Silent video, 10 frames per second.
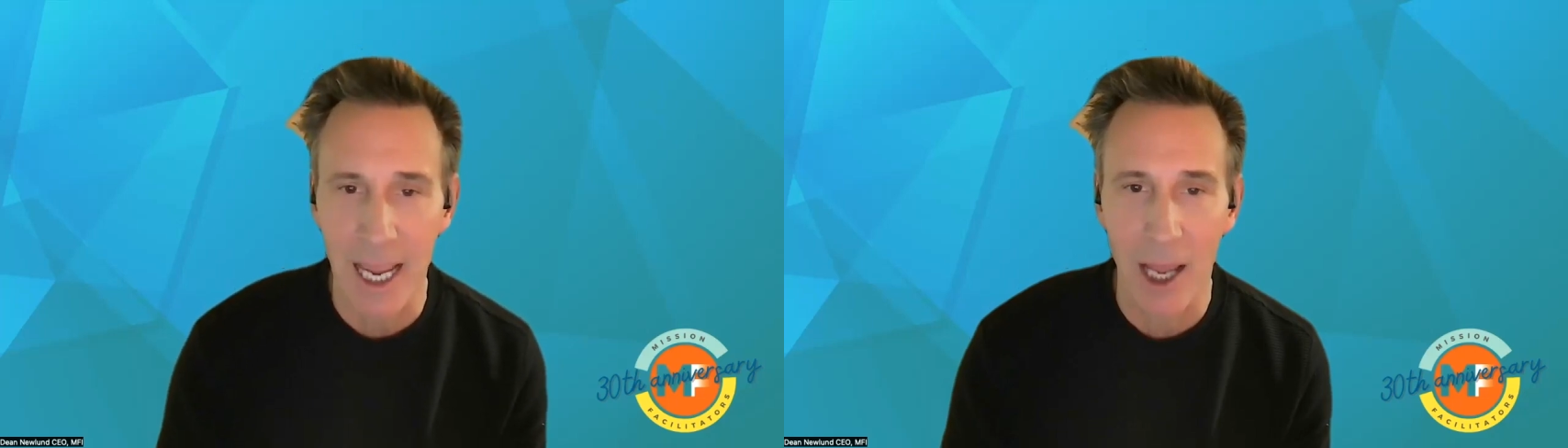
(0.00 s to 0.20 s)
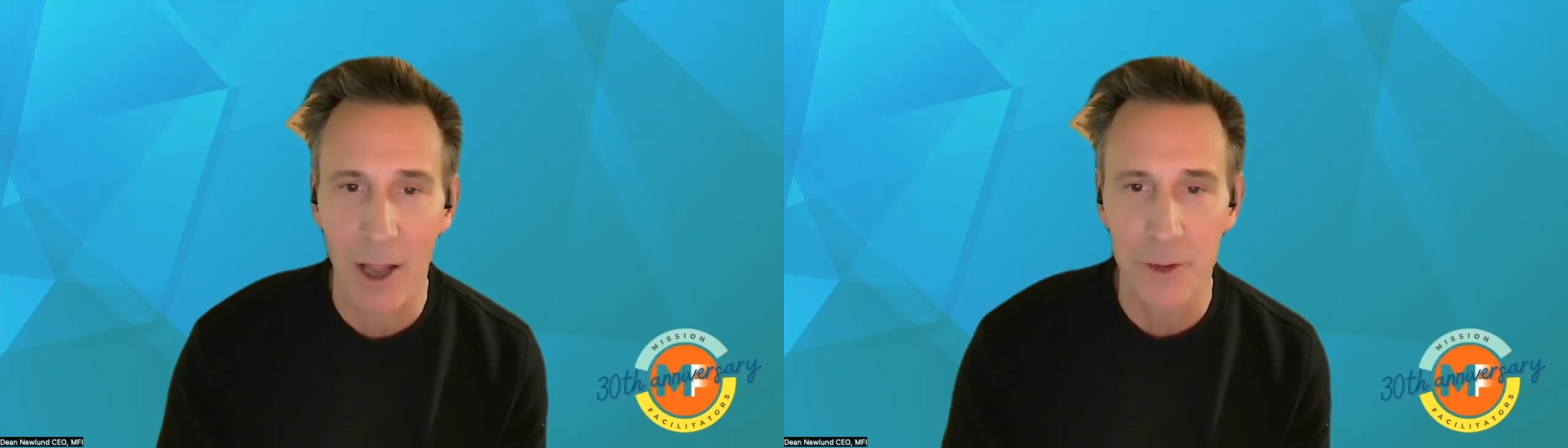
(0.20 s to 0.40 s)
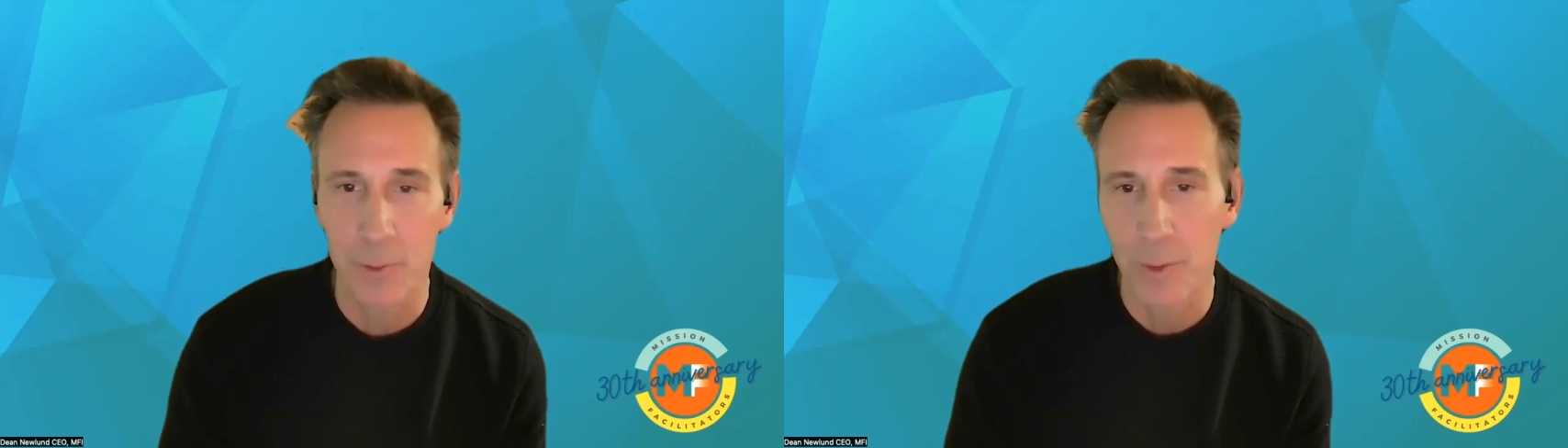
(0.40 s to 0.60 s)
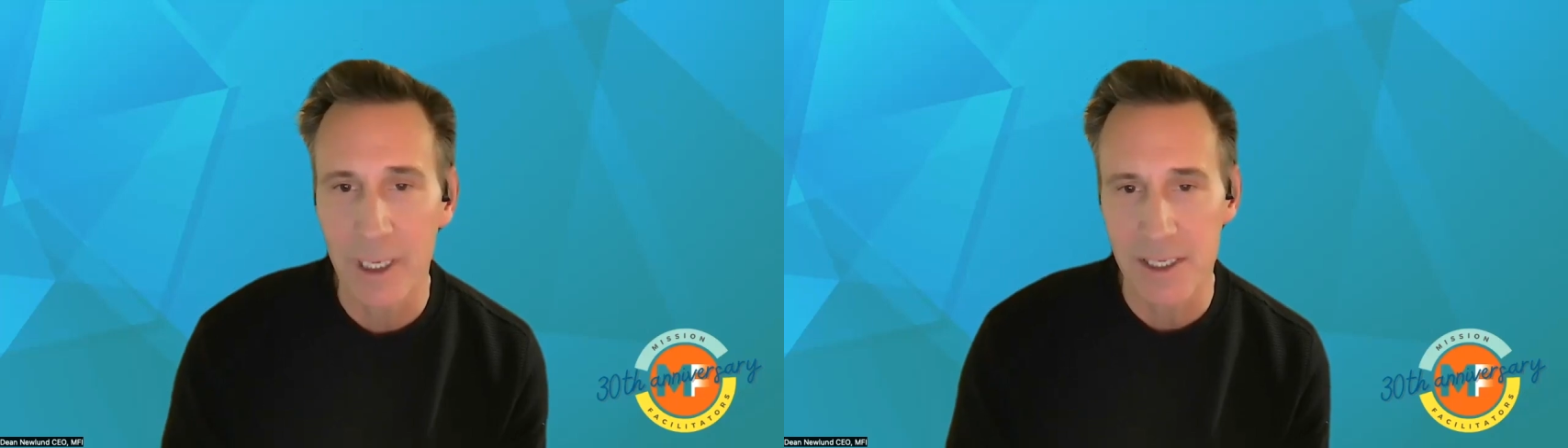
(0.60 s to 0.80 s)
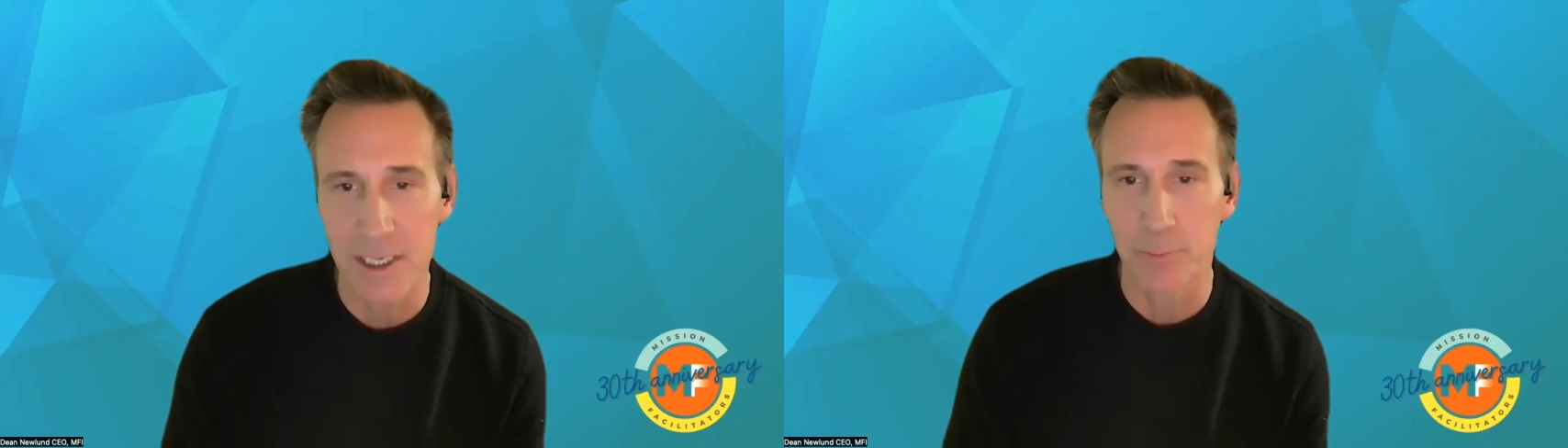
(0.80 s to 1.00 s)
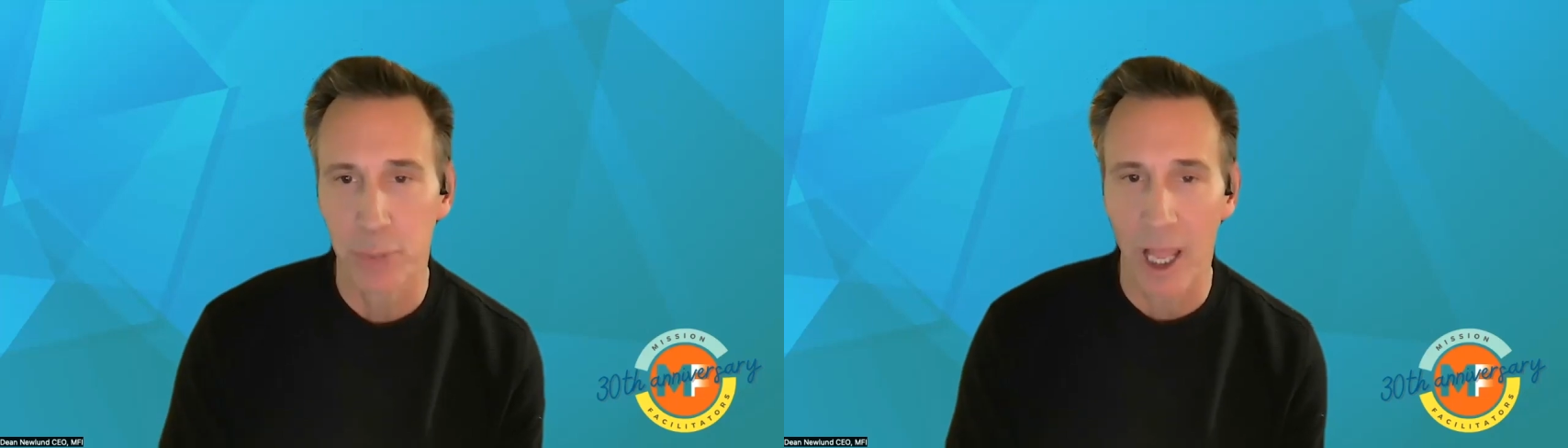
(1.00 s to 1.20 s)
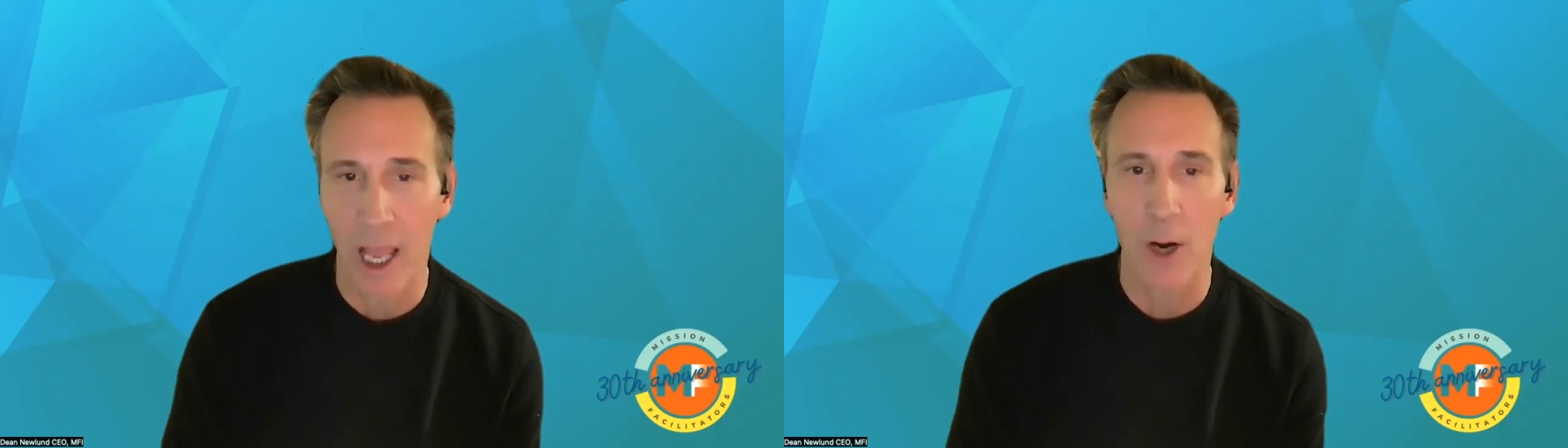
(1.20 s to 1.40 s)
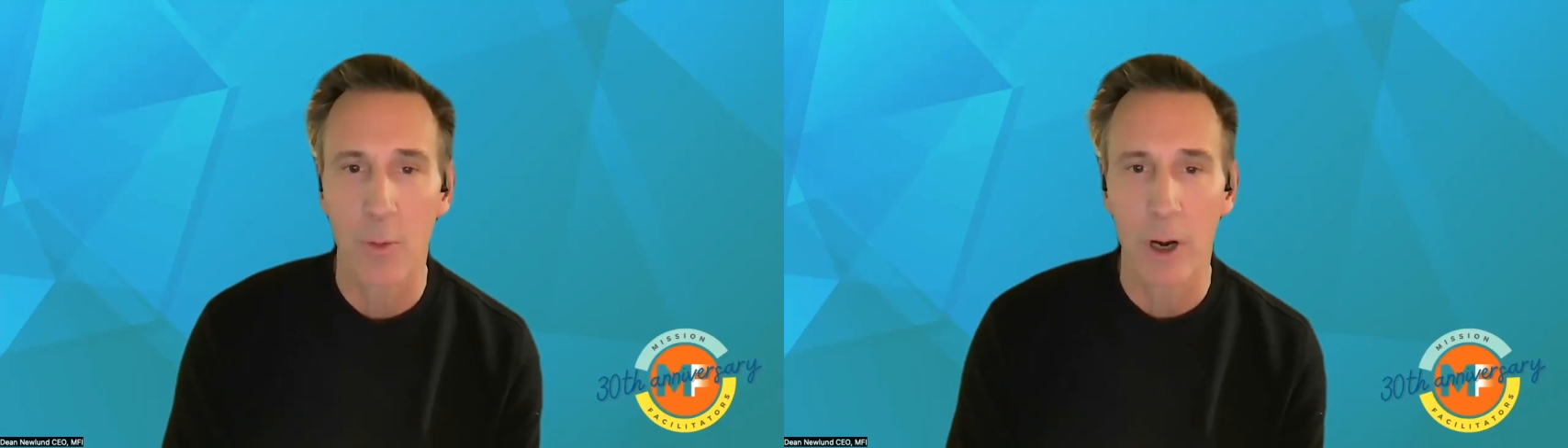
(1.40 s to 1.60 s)
out the recent
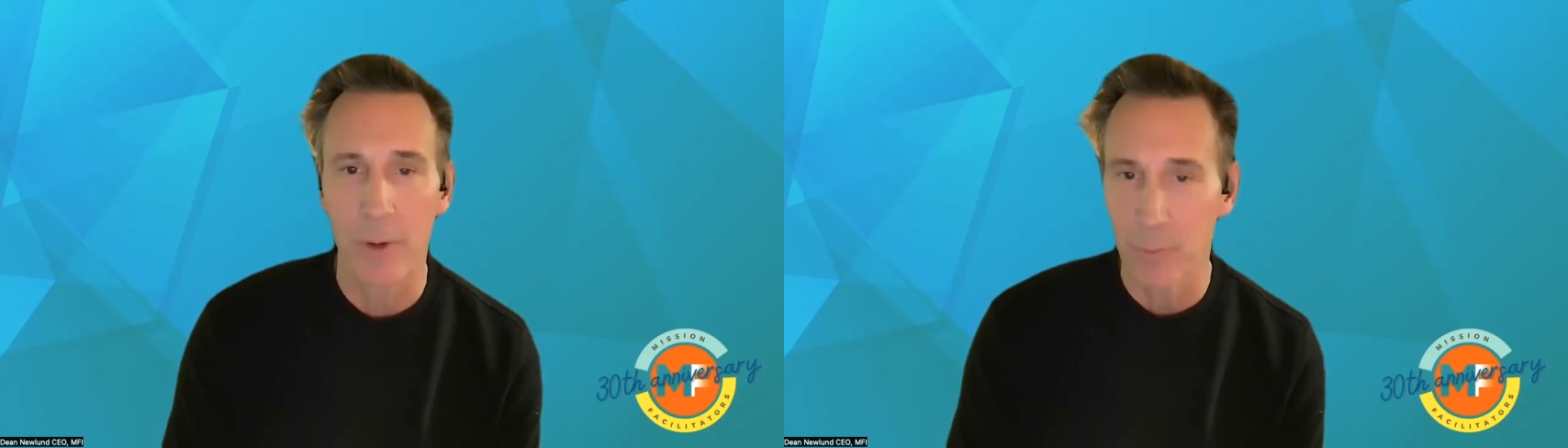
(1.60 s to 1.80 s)
blog where we